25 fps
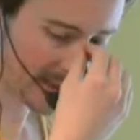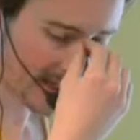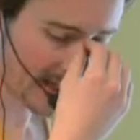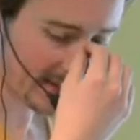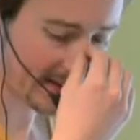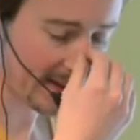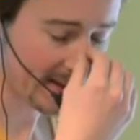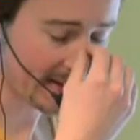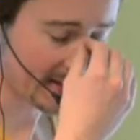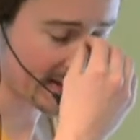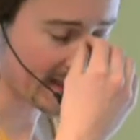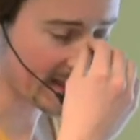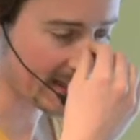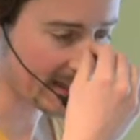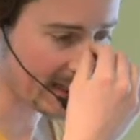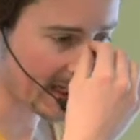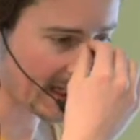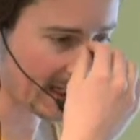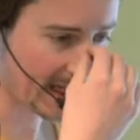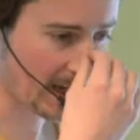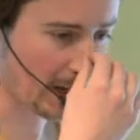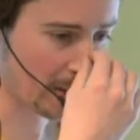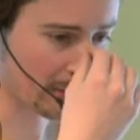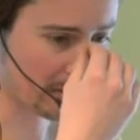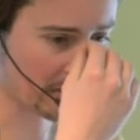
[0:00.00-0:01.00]
Another thing,
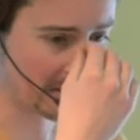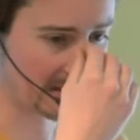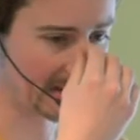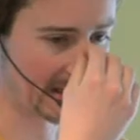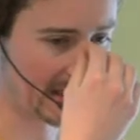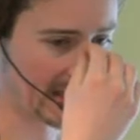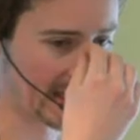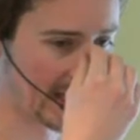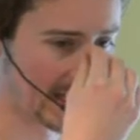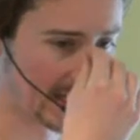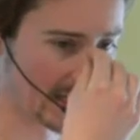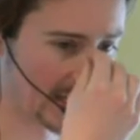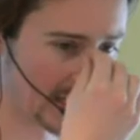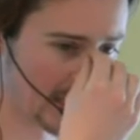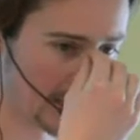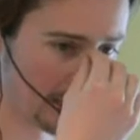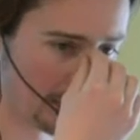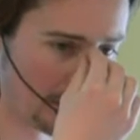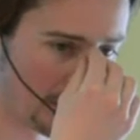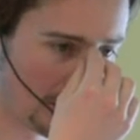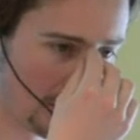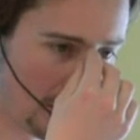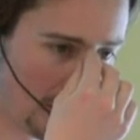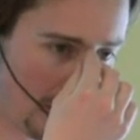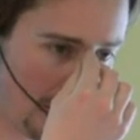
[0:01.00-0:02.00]
like how to think like an
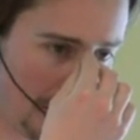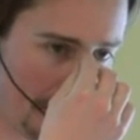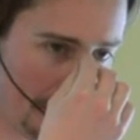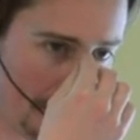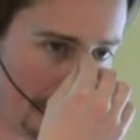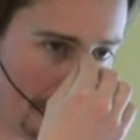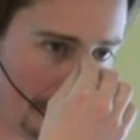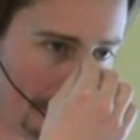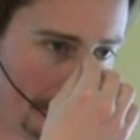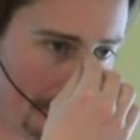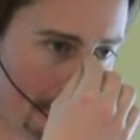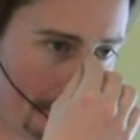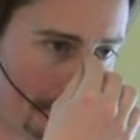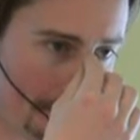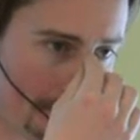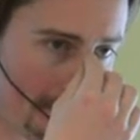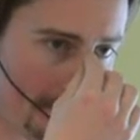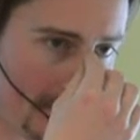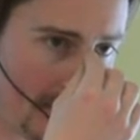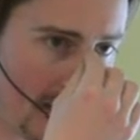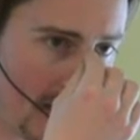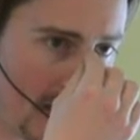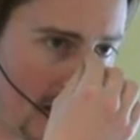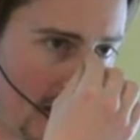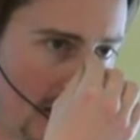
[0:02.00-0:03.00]
entrepreneur,
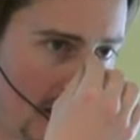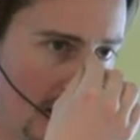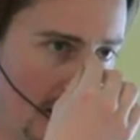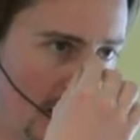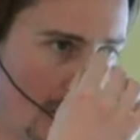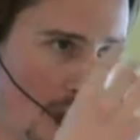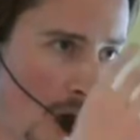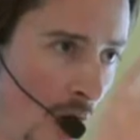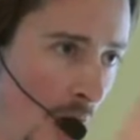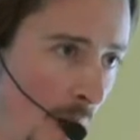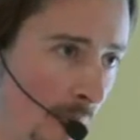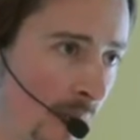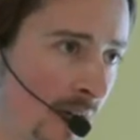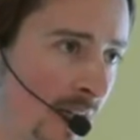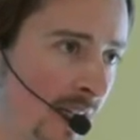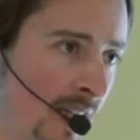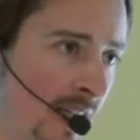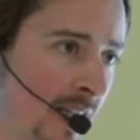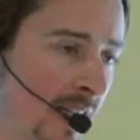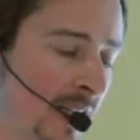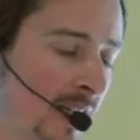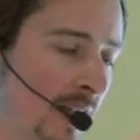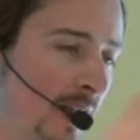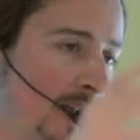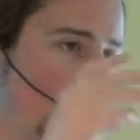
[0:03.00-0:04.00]

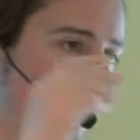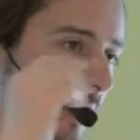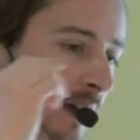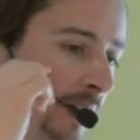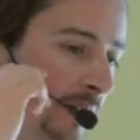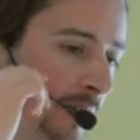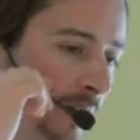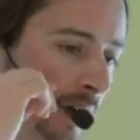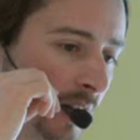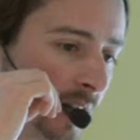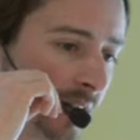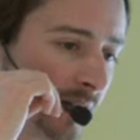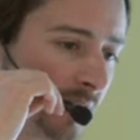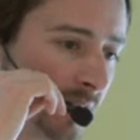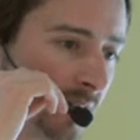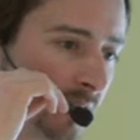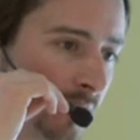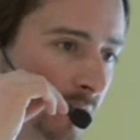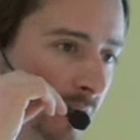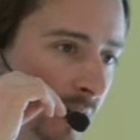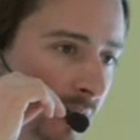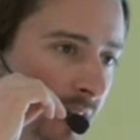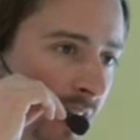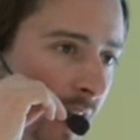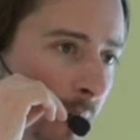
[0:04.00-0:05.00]
normally what's,
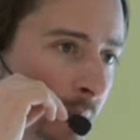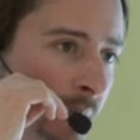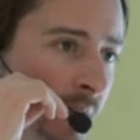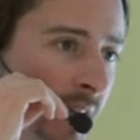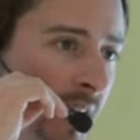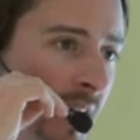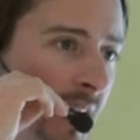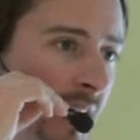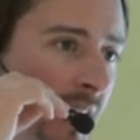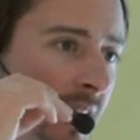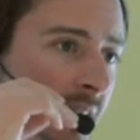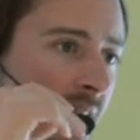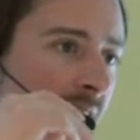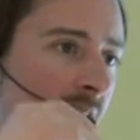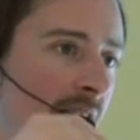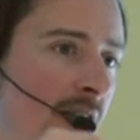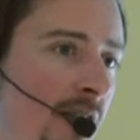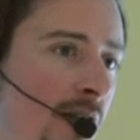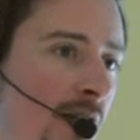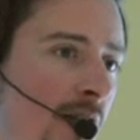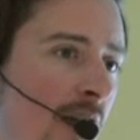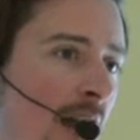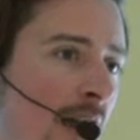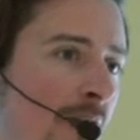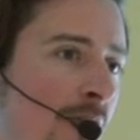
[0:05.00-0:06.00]
what's happening is that
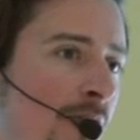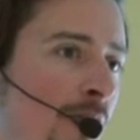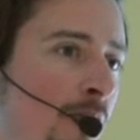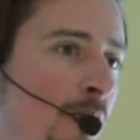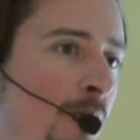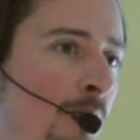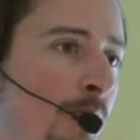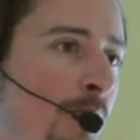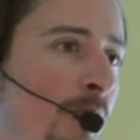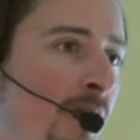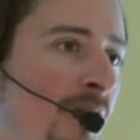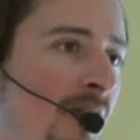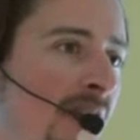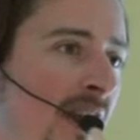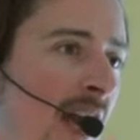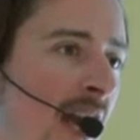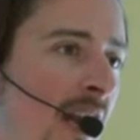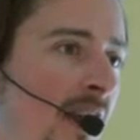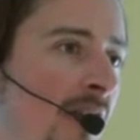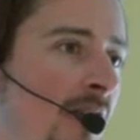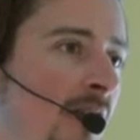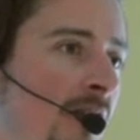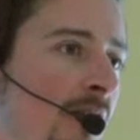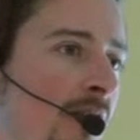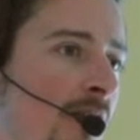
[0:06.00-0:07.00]
you have to
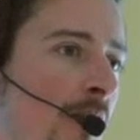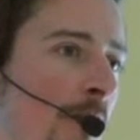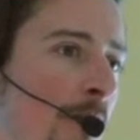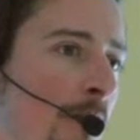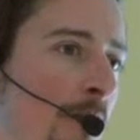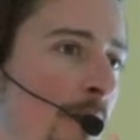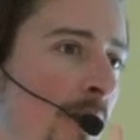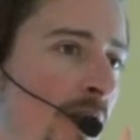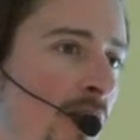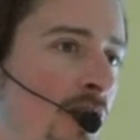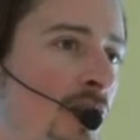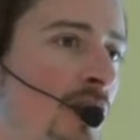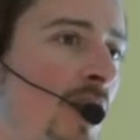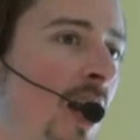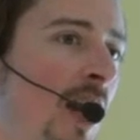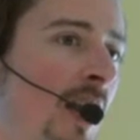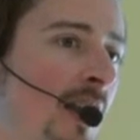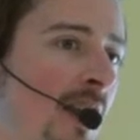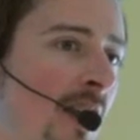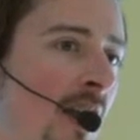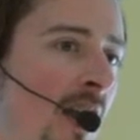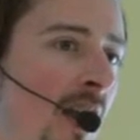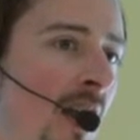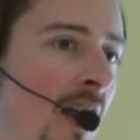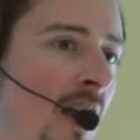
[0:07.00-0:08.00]
present your pitch, your
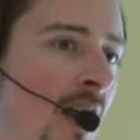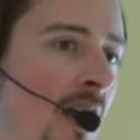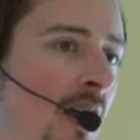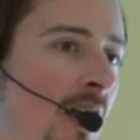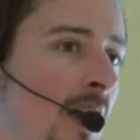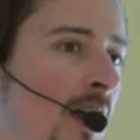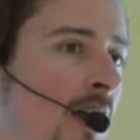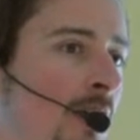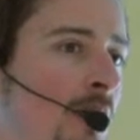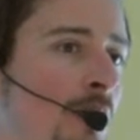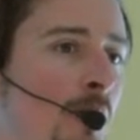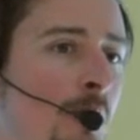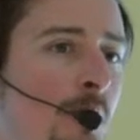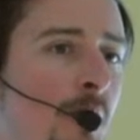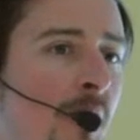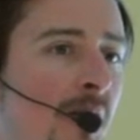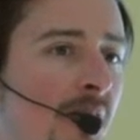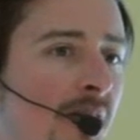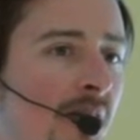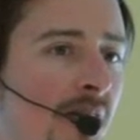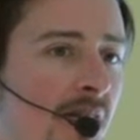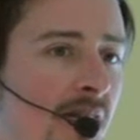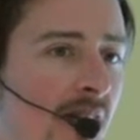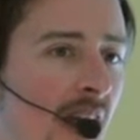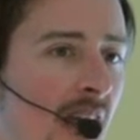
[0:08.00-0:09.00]
idea to
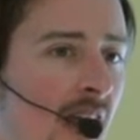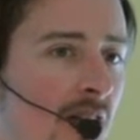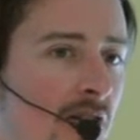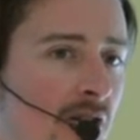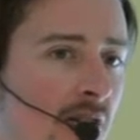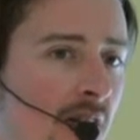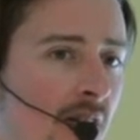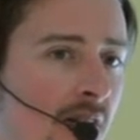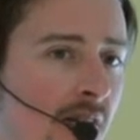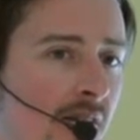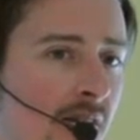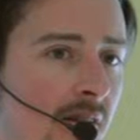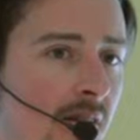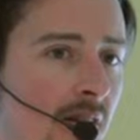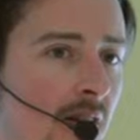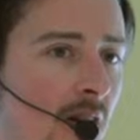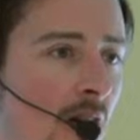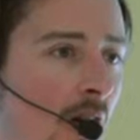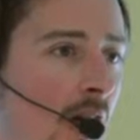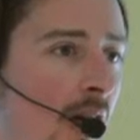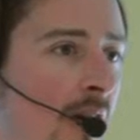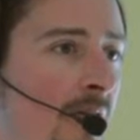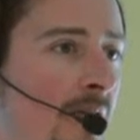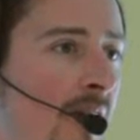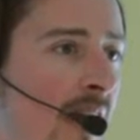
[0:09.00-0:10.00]
business angels
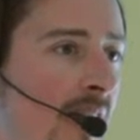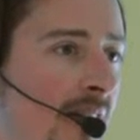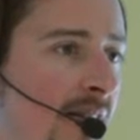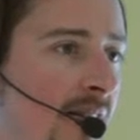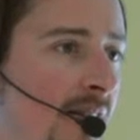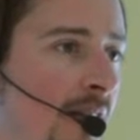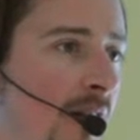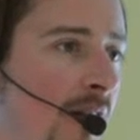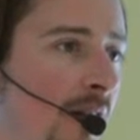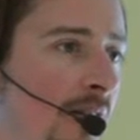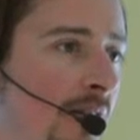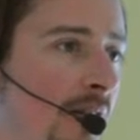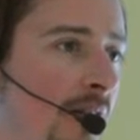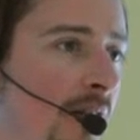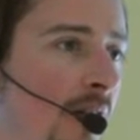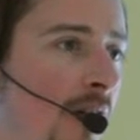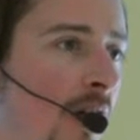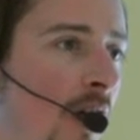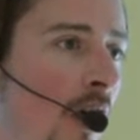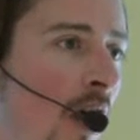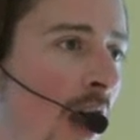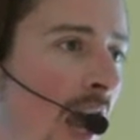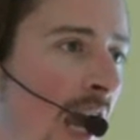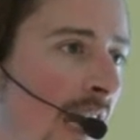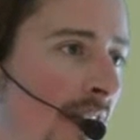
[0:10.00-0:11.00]
or investors
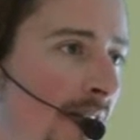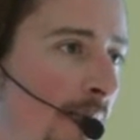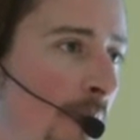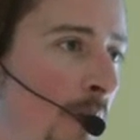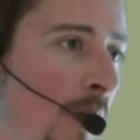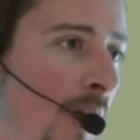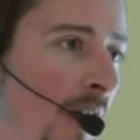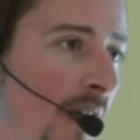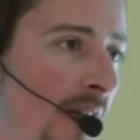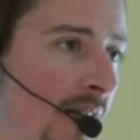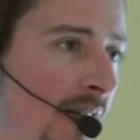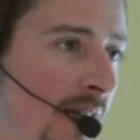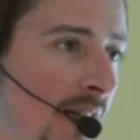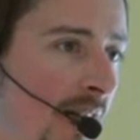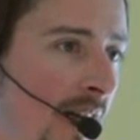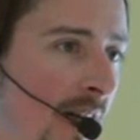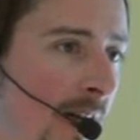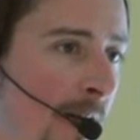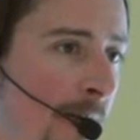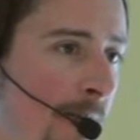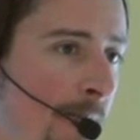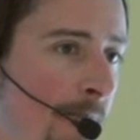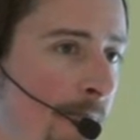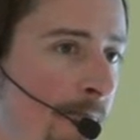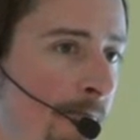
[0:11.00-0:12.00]
or experts,
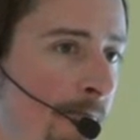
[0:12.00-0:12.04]
yeah?